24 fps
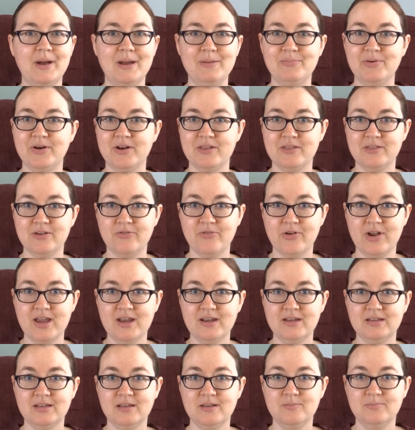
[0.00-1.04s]
part of the
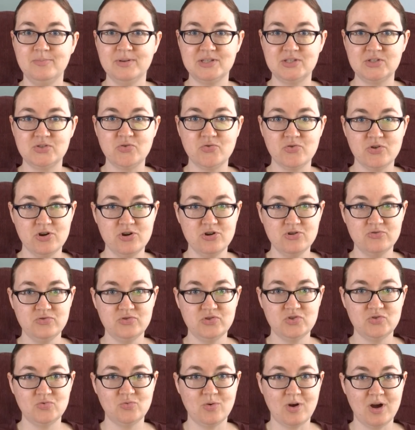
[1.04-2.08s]
Great Biscornu
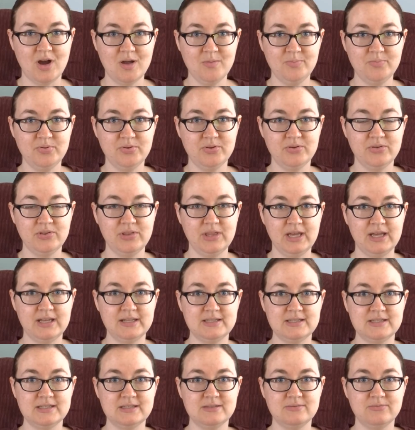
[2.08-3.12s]
Swap
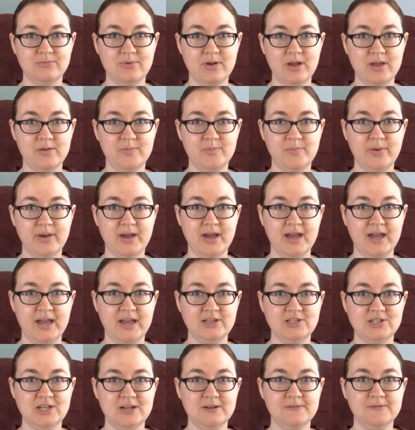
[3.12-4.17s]
that's run by
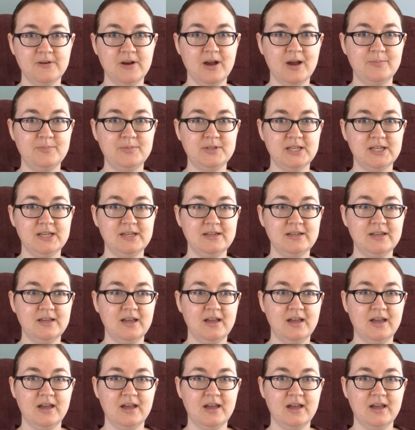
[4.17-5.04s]
Jennifer Upton.